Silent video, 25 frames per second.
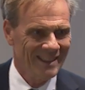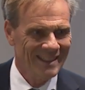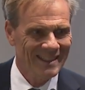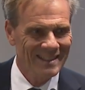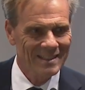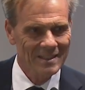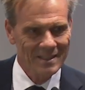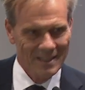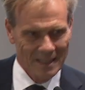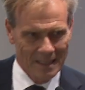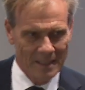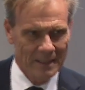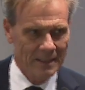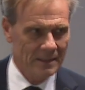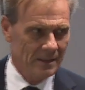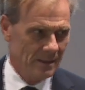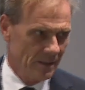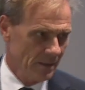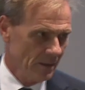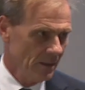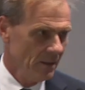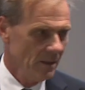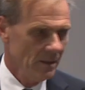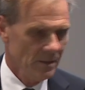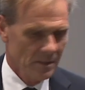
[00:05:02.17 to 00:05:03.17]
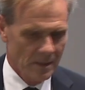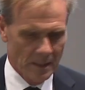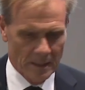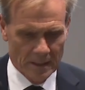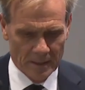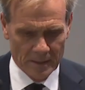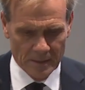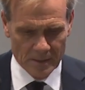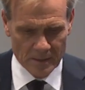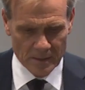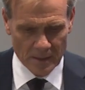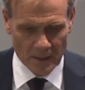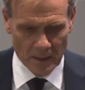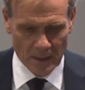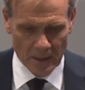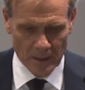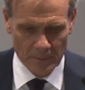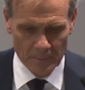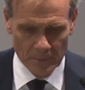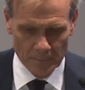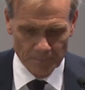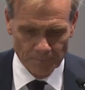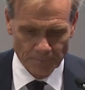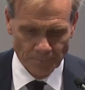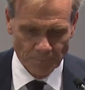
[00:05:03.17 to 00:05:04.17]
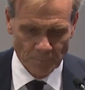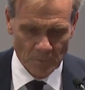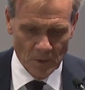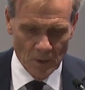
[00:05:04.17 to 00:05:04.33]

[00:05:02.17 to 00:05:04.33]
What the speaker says: It takes takes time.